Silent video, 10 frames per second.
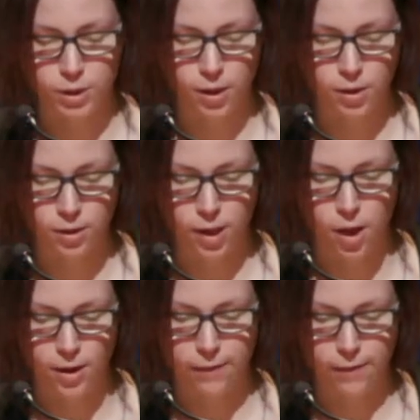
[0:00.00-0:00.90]
research at the
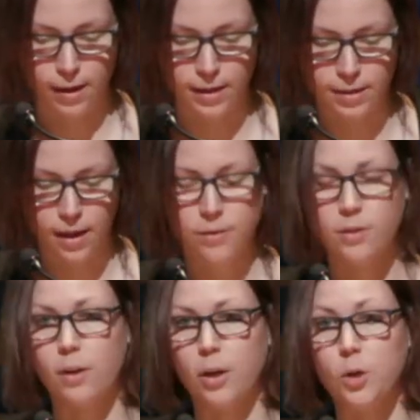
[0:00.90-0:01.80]
early phase
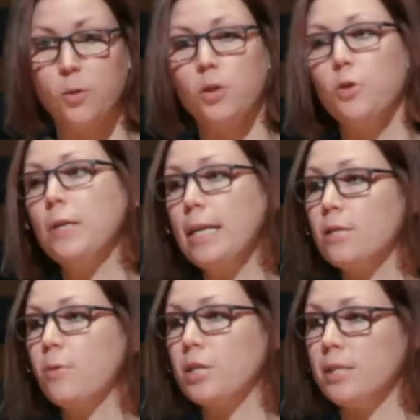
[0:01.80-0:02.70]
that you need
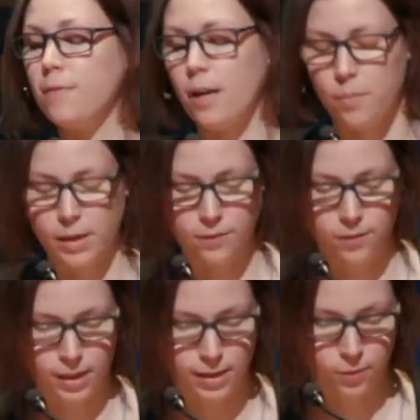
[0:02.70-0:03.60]
to actually develop these
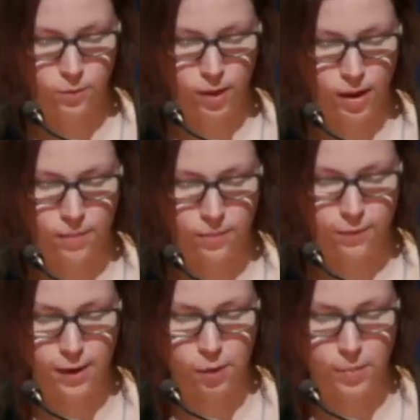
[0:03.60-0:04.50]

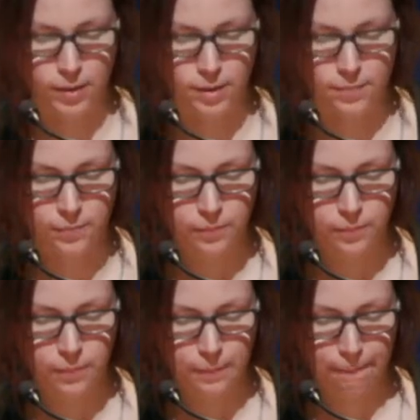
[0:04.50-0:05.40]
therapies.
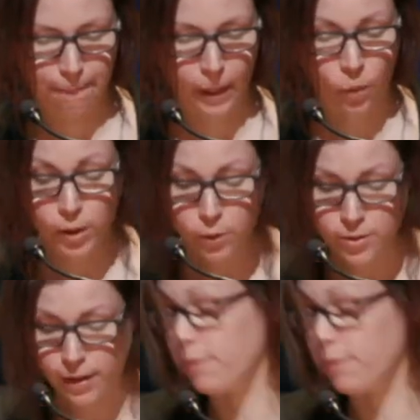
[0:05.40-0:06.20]
We also